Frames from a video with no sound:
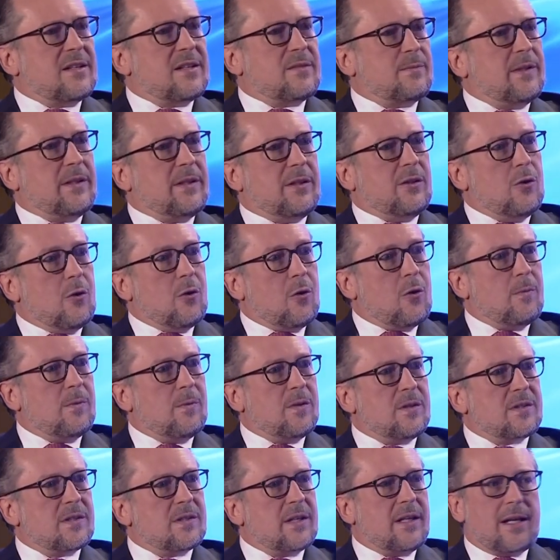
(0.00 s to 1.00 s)
has been
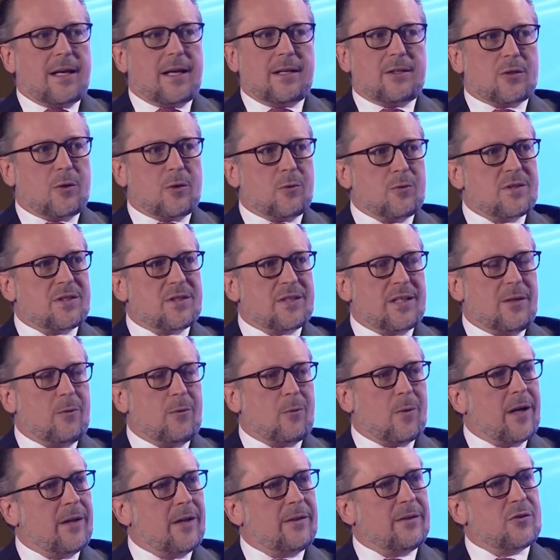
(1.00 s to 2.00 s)
enormous, and I don't see
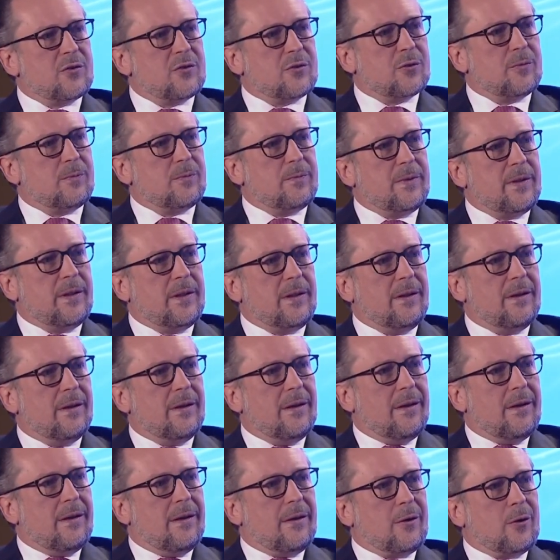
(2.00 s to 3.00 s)
why this should be
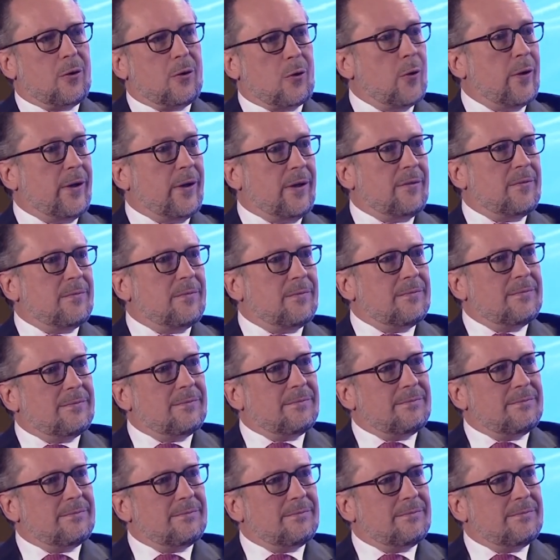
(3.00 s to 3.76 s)
going.